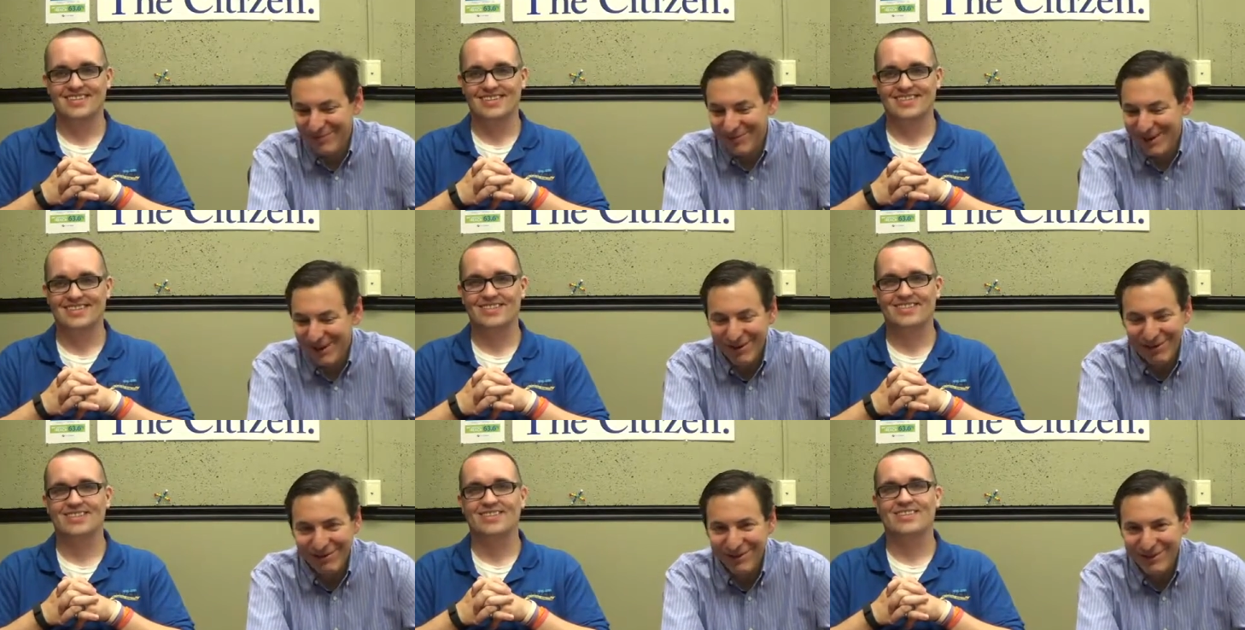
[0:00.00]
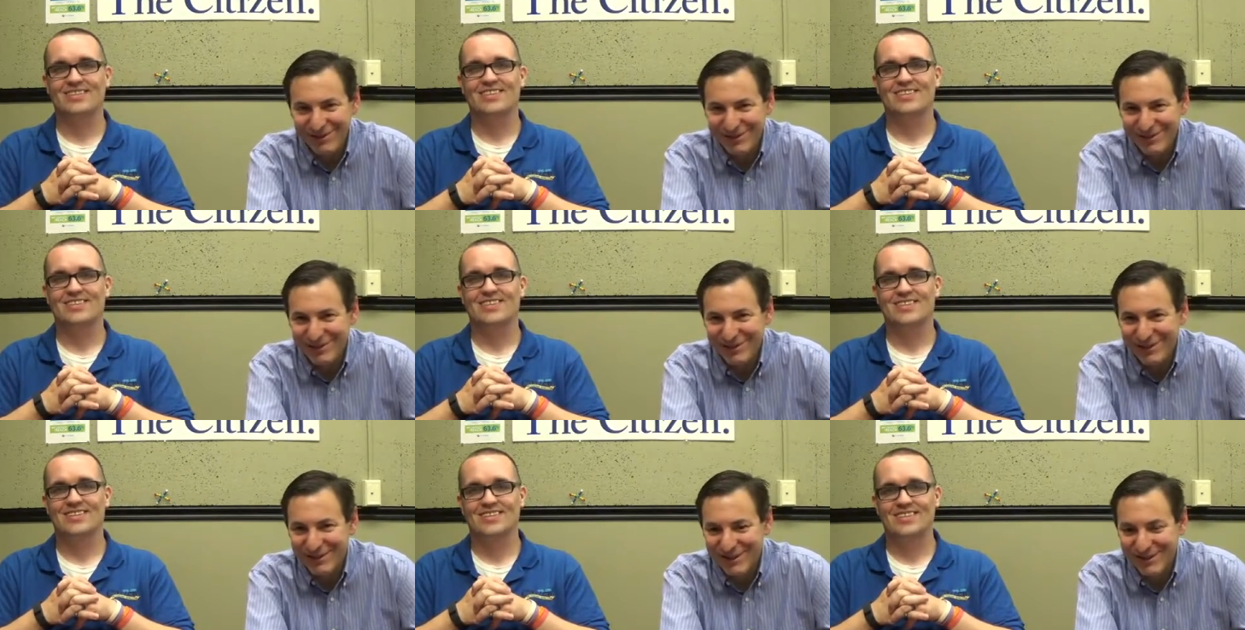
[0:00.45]
Speaker 1: I always get
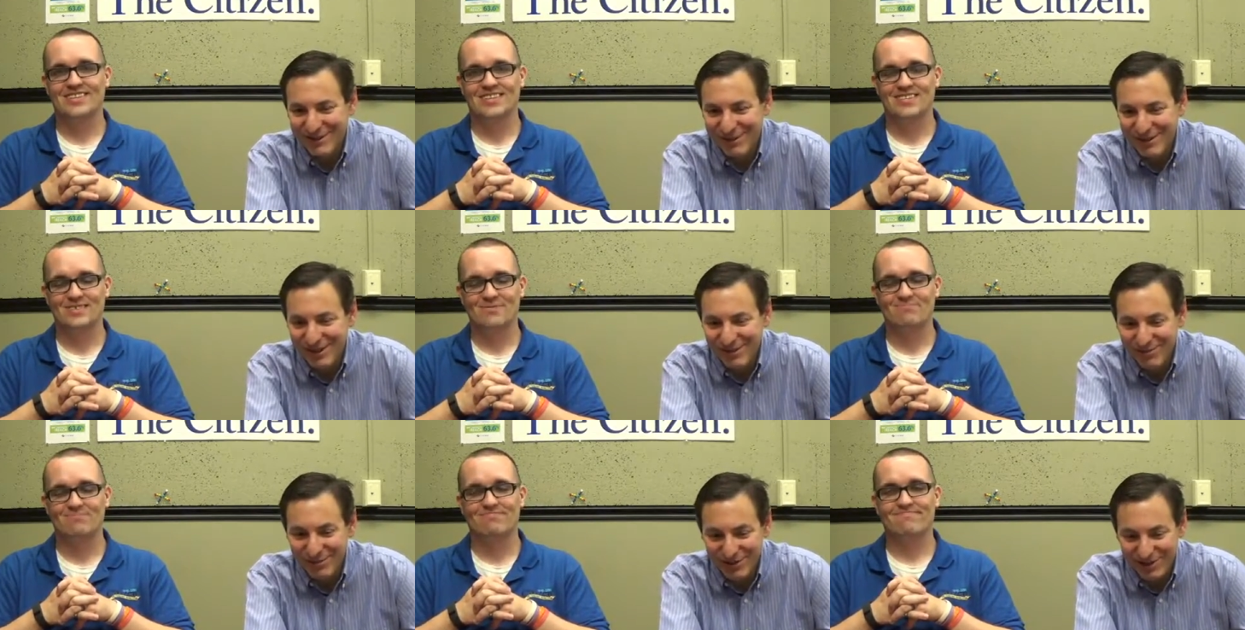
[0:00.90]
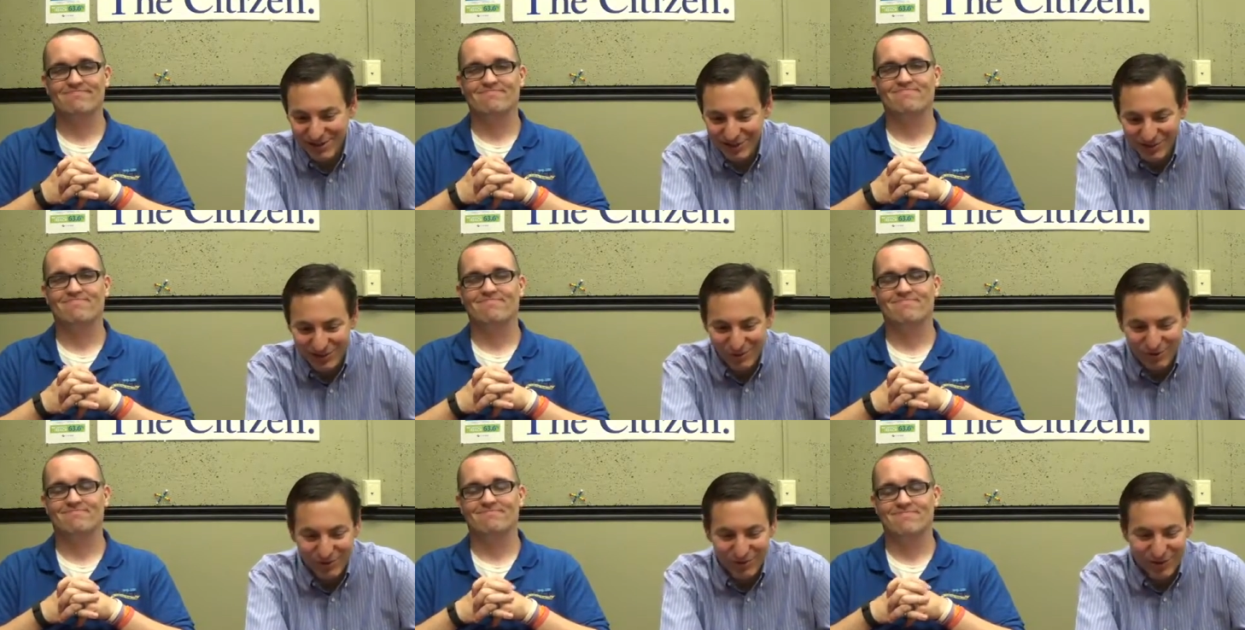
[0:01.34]
stuck on that. But
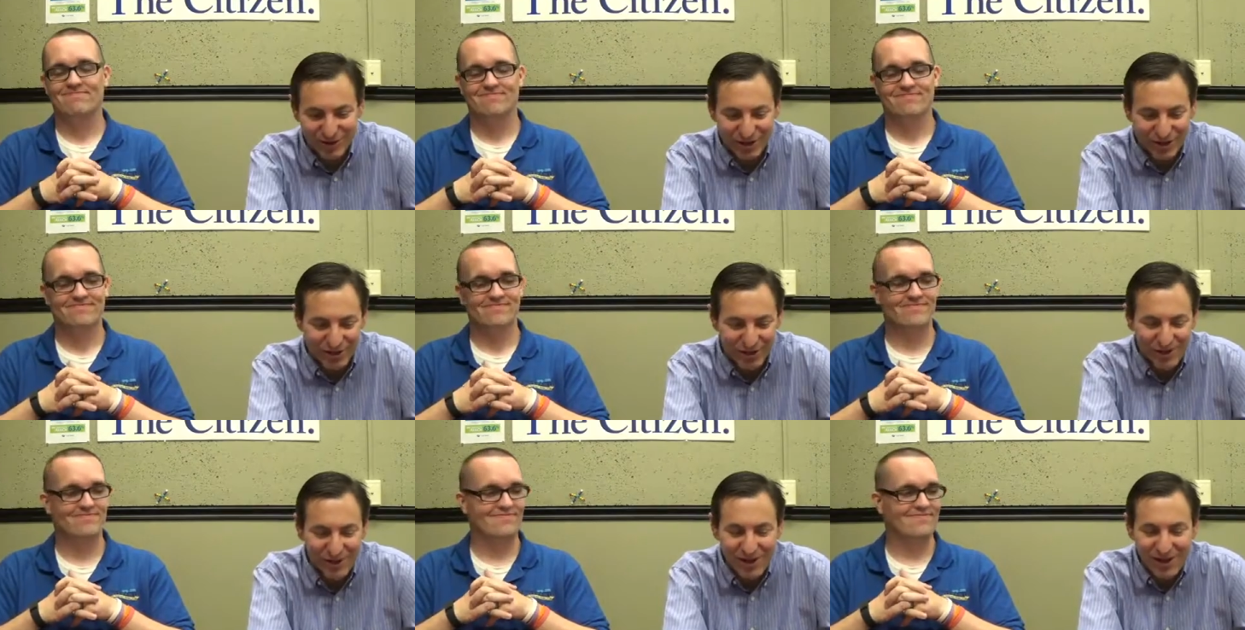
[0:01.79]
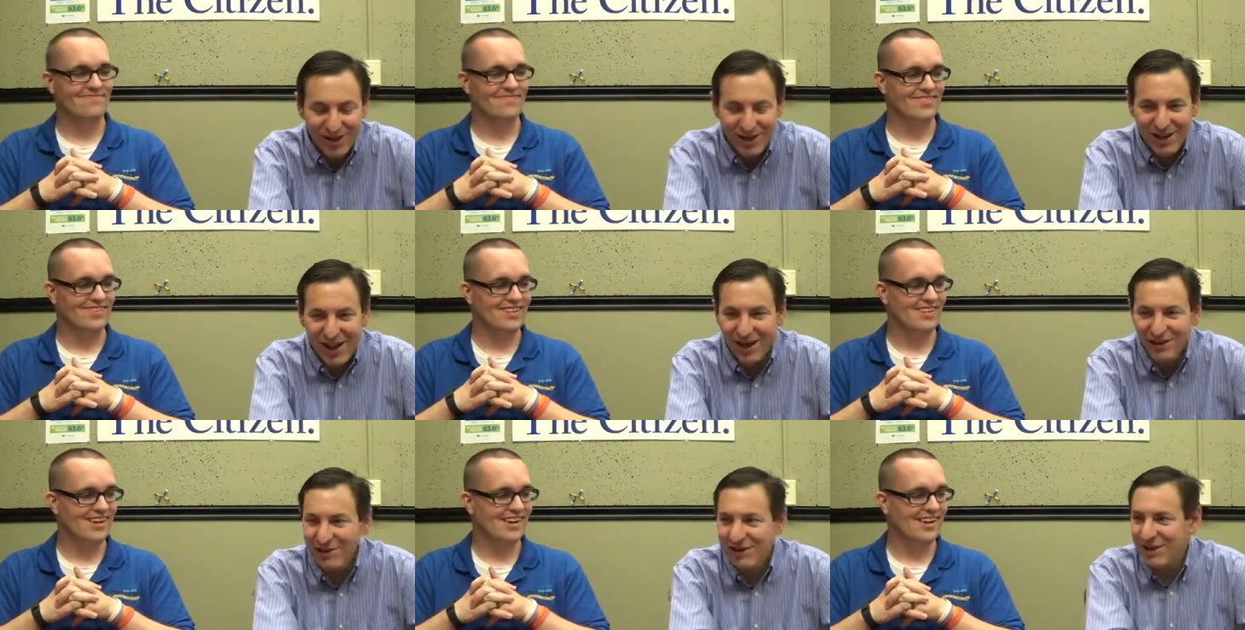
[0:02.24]
Suh, you know,
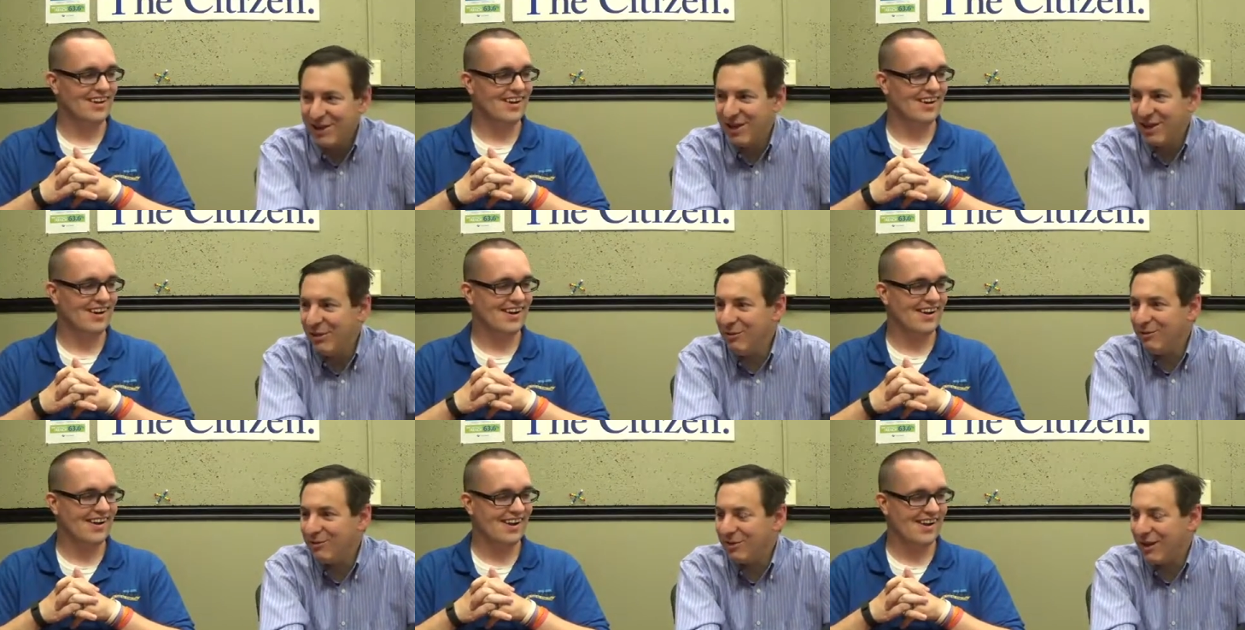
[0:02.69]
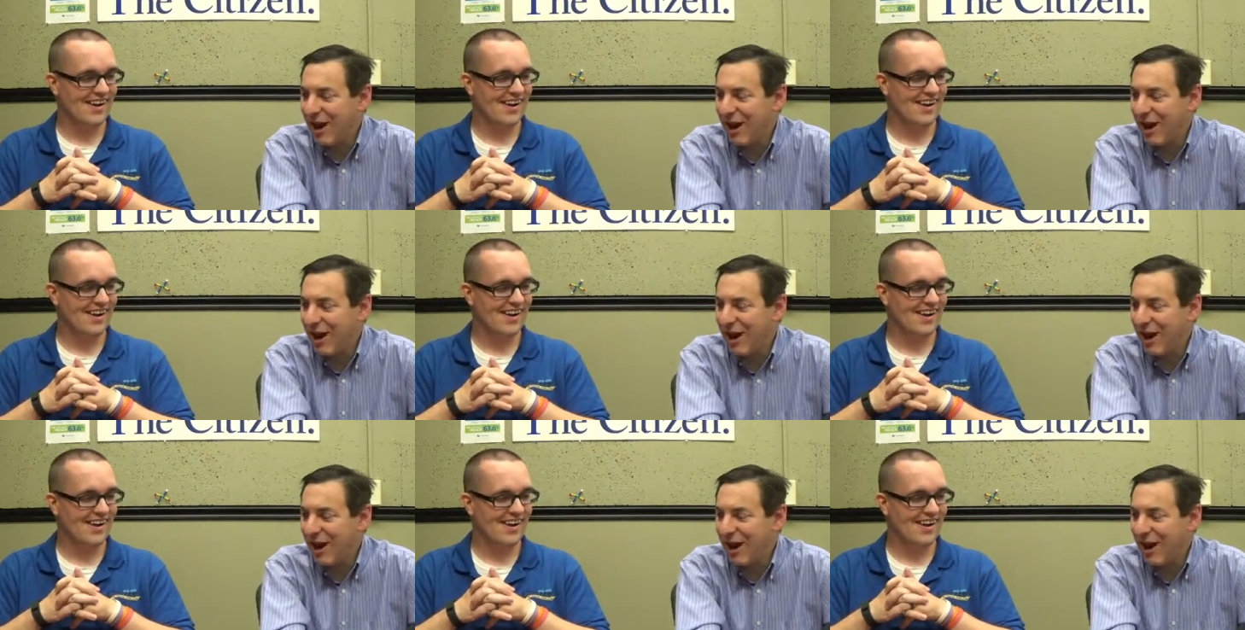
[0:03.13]
I think he would.